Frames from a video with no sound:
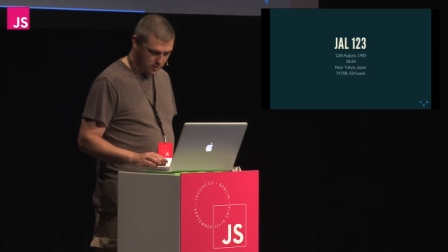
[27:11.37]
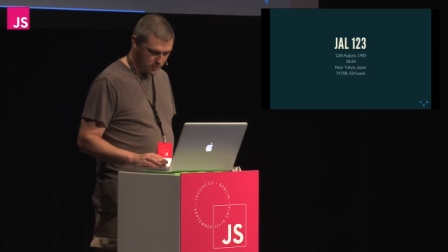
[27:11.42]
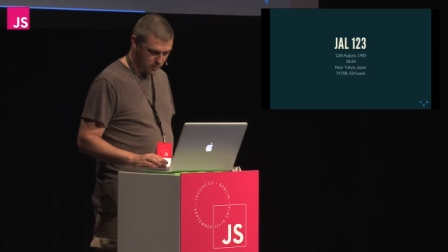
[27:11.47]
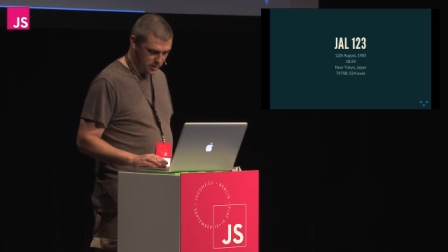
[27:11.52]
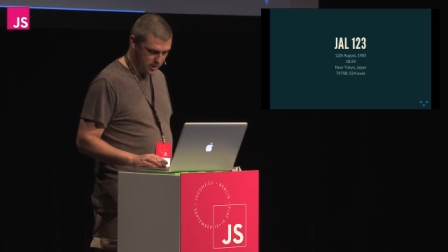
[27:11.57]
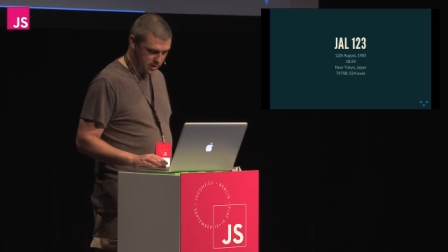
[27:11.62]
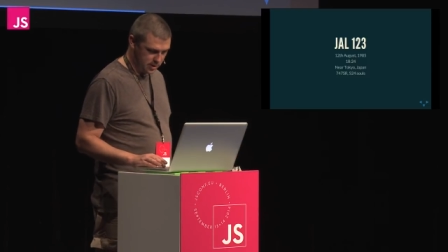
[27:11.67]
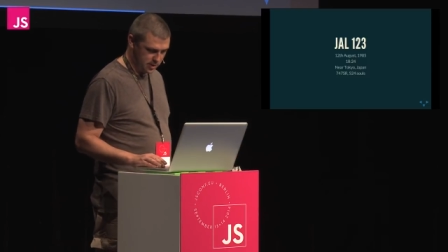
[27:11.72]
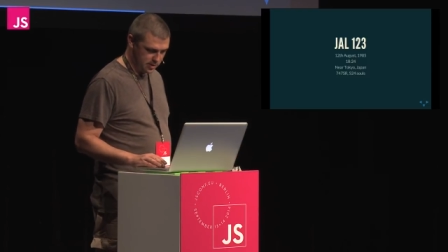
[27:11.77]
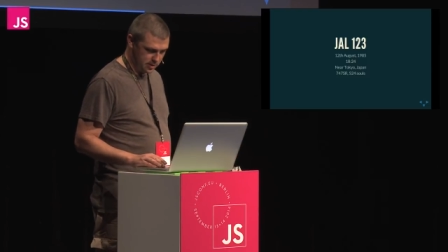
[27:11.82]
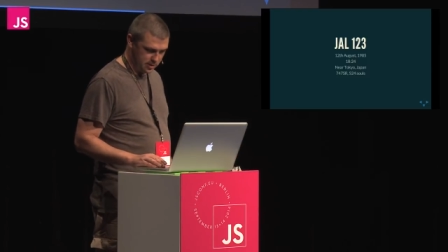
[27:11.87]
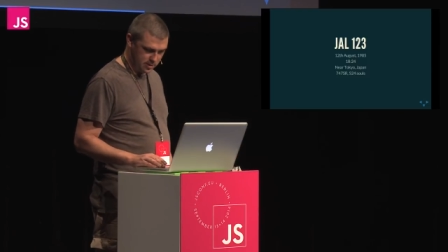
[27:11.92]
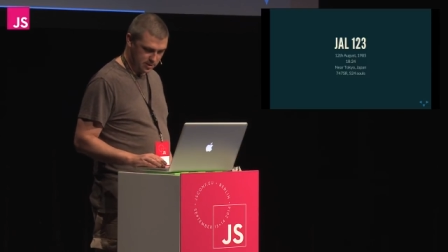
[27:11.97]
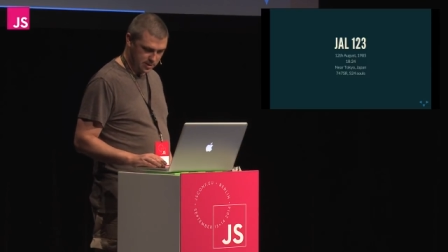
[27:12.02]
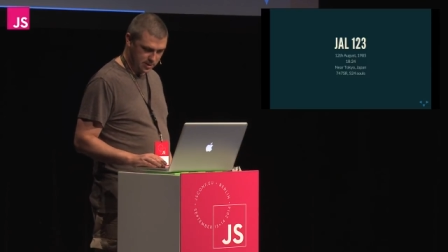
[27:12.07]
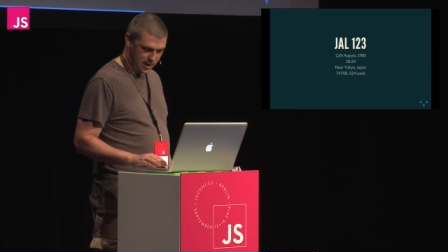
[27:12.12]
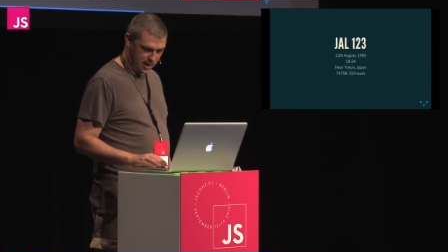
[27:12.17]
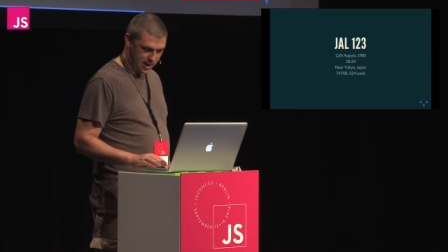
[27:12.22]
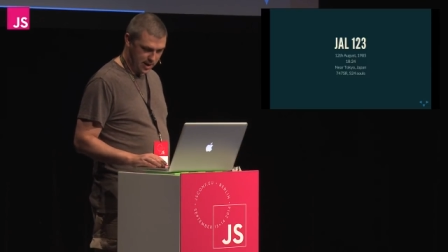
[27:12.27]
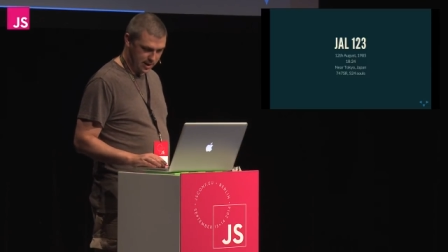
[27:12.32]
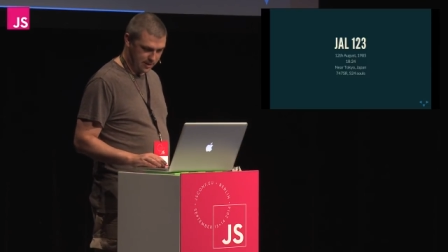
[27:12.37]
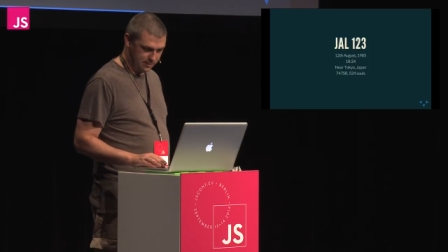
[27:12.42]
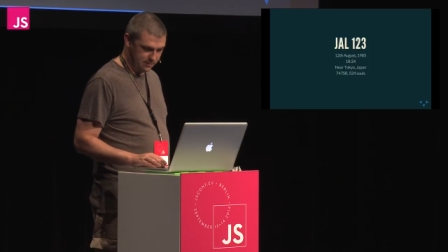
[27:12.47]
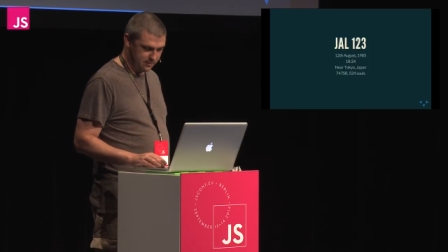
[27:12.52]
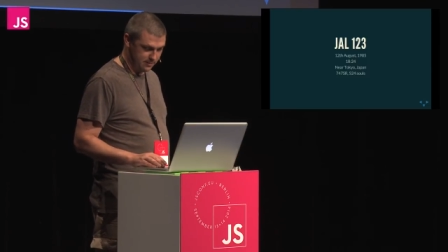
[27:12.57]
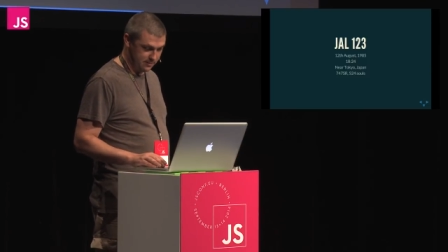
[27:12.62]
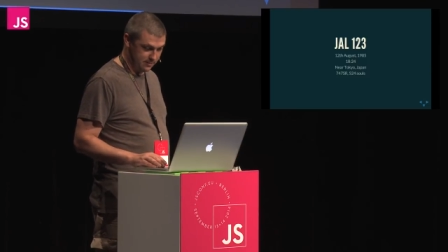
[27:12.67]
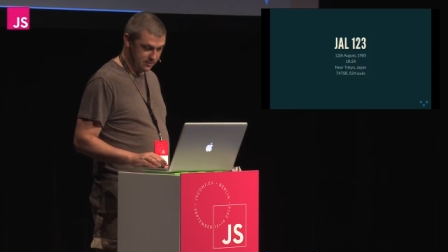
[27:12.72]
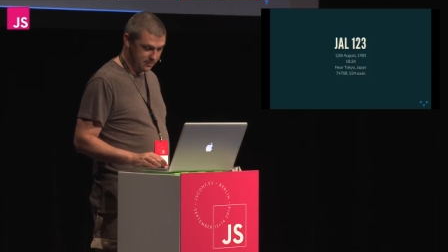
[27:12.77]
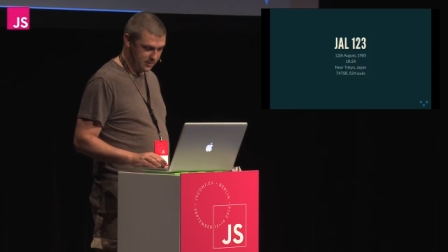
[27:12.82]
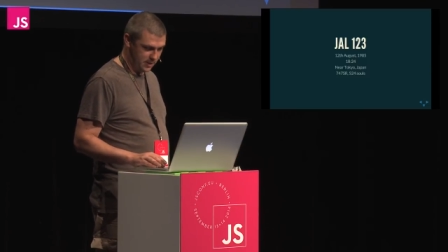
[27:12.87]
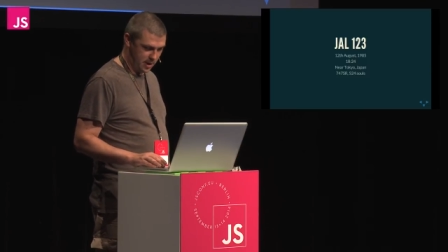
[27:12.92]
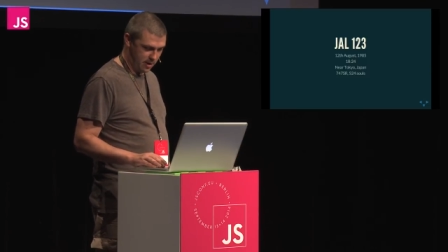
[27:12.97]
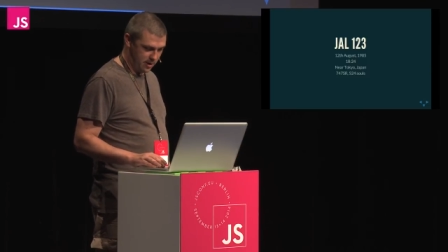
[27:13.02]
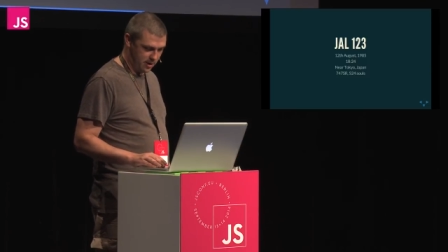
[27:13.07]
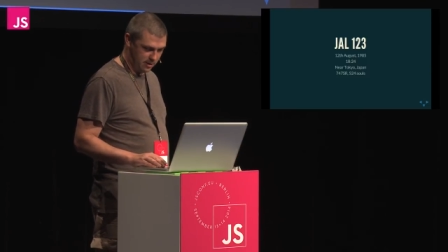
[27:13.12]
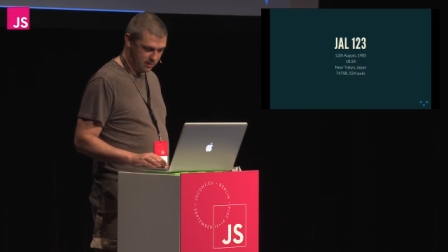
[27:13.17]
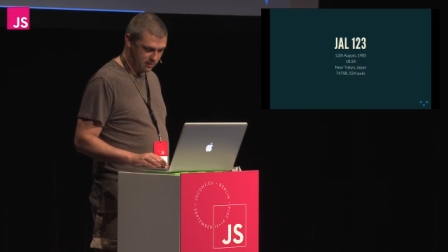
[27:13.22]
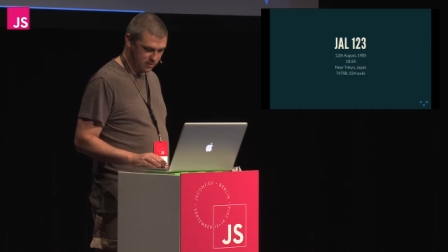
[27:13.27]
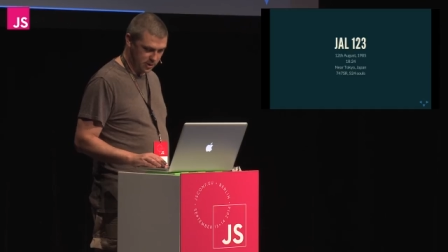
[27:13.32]
which is uh,
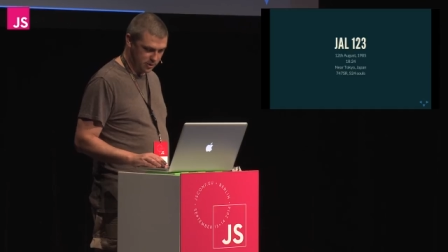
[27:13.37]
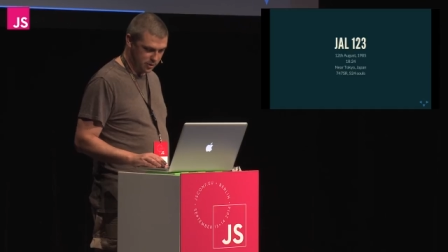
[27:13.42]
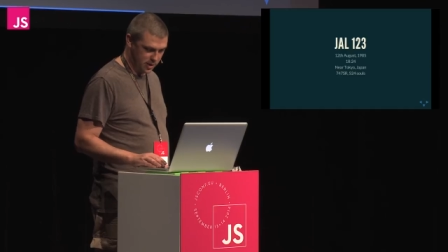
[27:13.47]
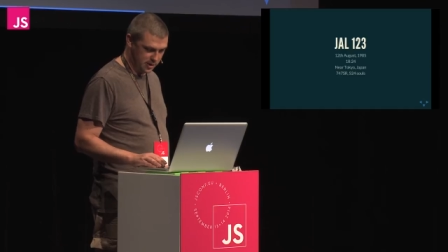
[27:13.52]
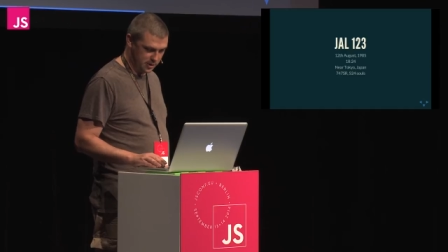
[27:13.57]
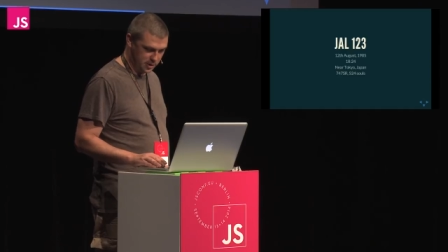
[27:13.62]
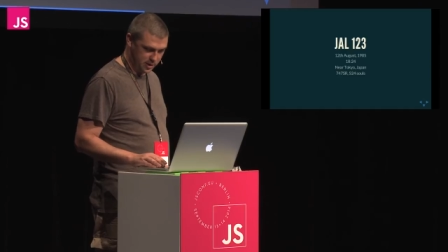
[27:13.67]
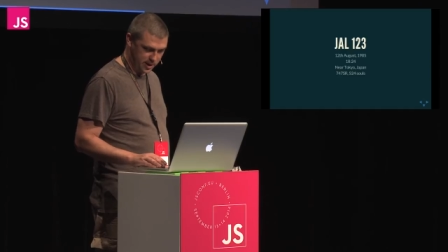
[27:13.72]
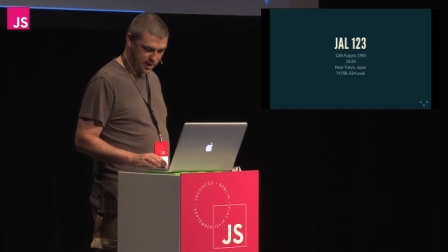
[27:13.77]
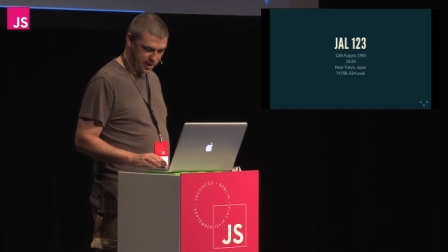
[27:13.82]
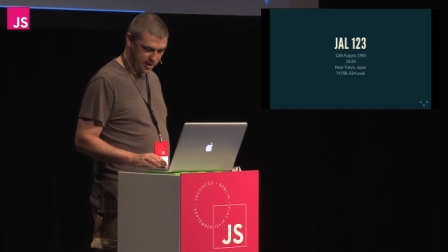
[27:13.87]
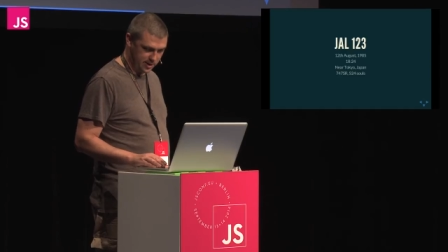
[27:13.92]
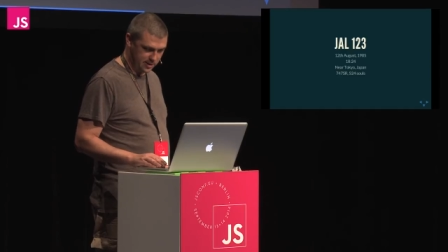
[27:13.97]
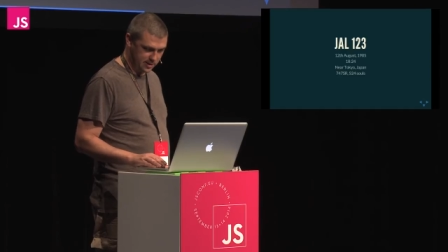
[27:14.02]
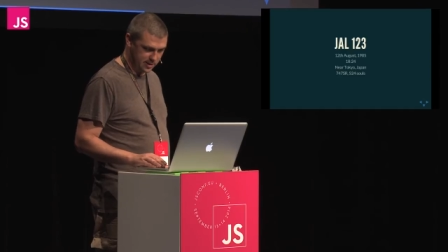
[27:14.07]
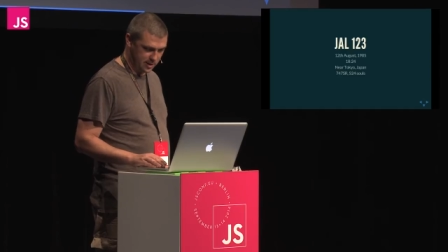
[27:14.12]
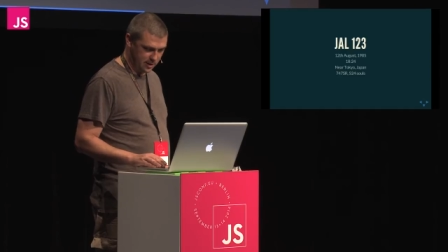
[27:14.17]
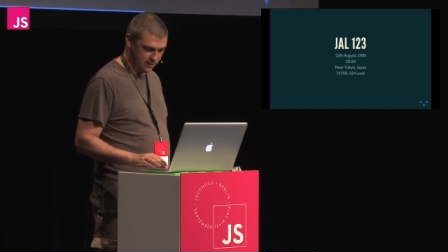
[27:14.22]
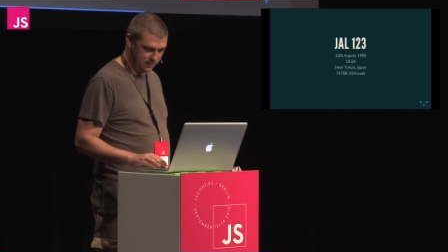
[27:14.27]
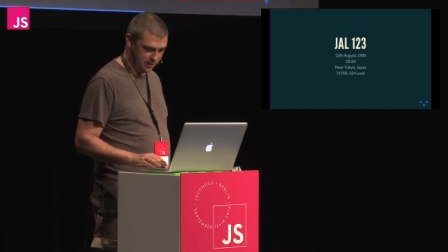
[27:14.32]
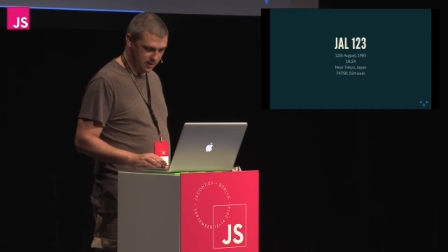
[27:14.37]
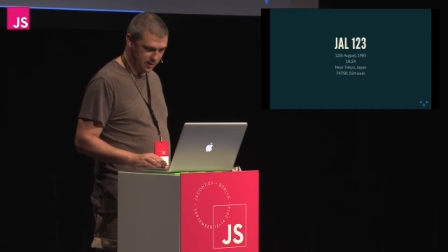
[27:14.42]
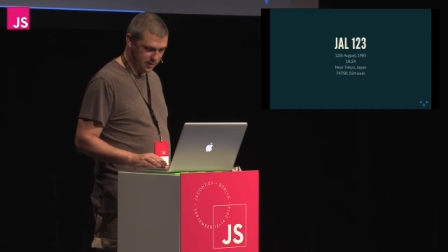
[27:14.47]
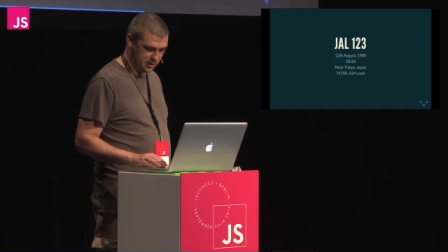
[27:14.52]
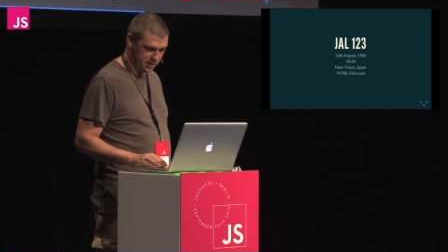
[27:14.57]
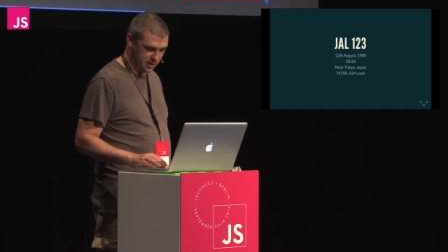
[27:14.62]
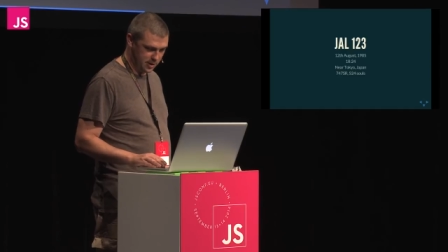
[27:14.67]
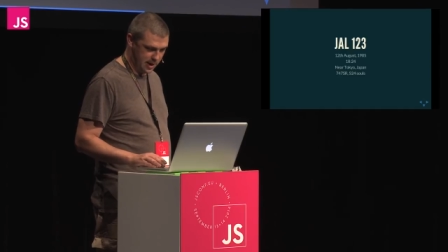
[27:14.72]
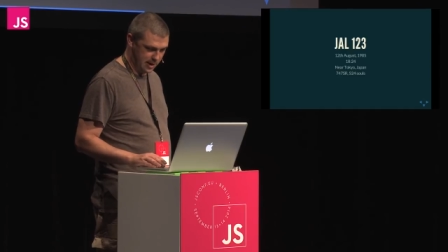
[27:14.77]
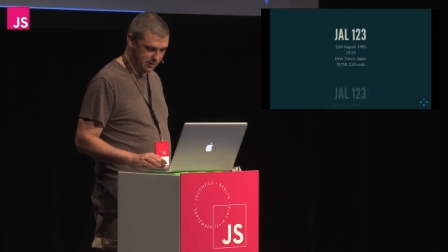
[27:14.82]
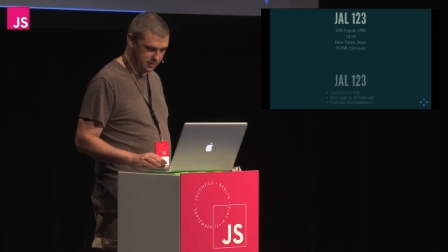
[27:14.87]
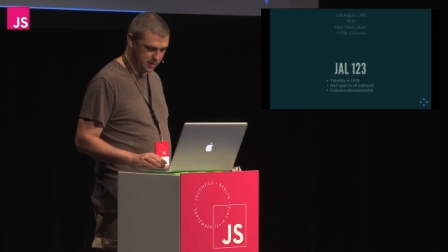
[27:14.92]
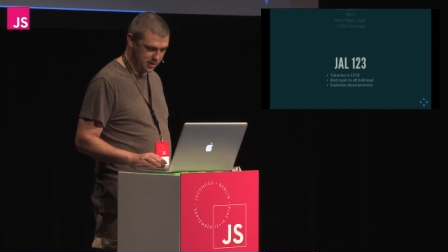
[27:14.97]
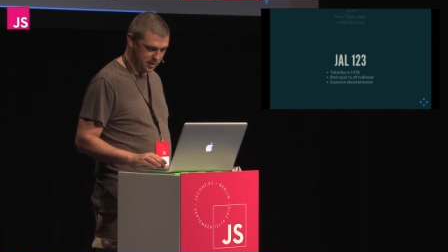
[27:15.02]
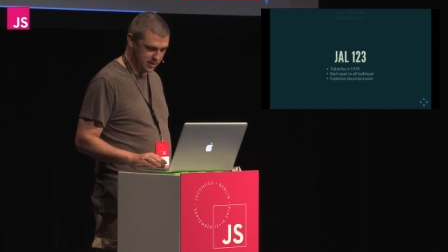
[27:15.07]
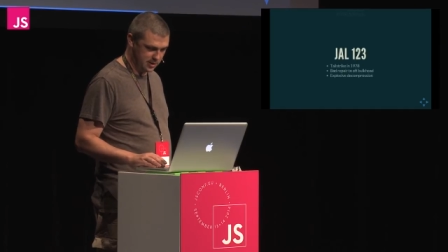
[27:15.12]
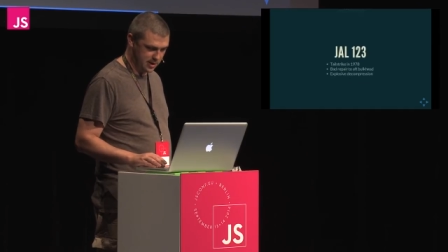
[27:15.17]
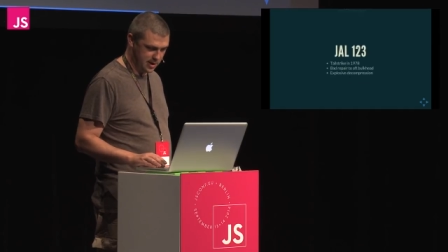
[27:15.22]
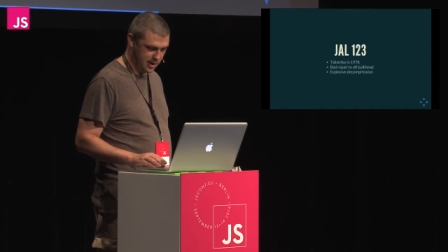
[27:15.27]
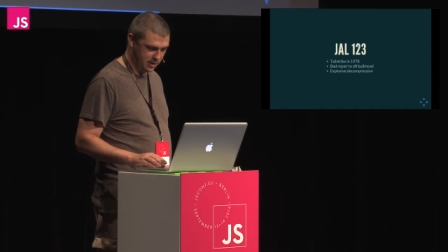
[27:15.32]
yeah, a, a, tragedy in itself that this should happen to
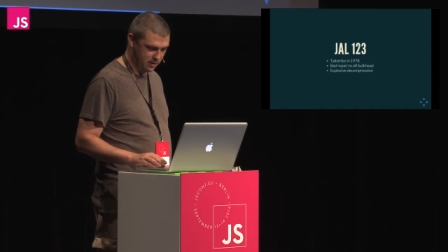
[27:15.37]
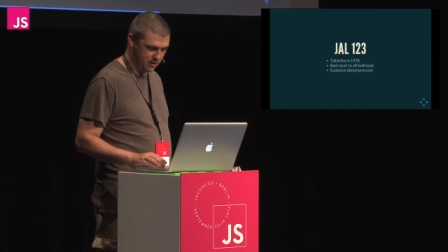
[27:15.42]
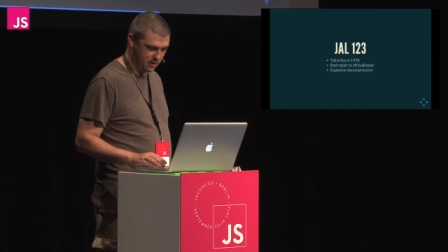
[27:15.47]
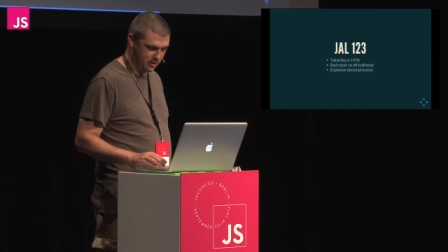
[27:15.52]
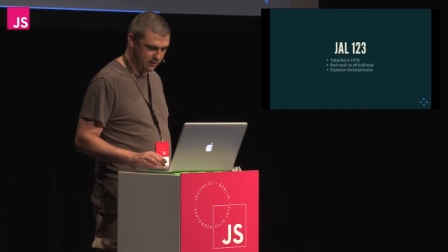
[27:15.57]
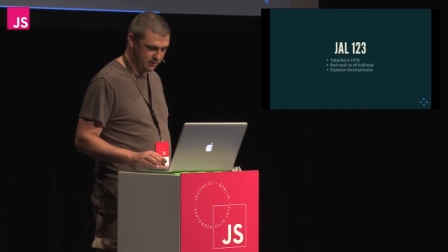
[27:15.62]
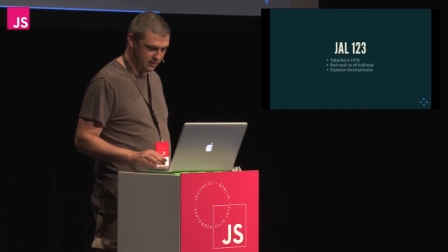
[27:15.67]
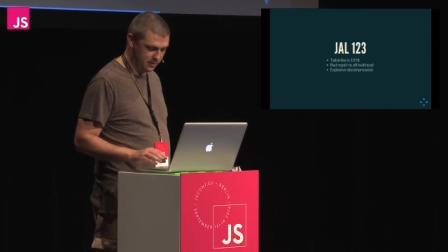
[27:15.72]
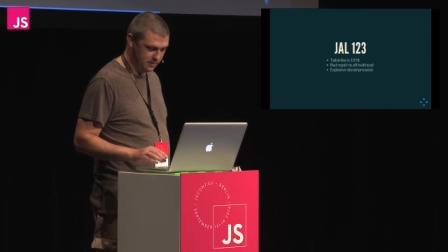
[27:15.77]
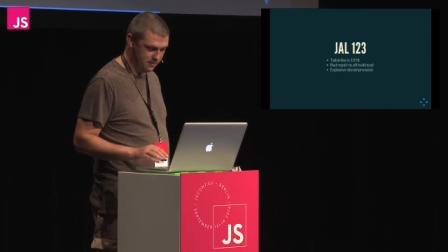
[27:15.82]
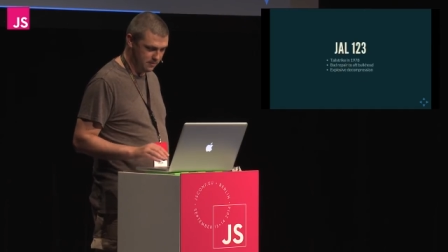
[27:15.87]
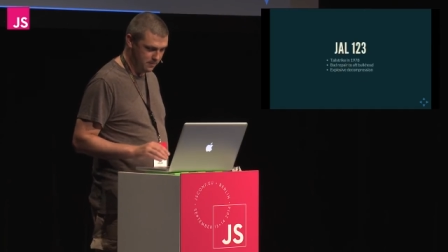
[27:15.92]
this aircraft.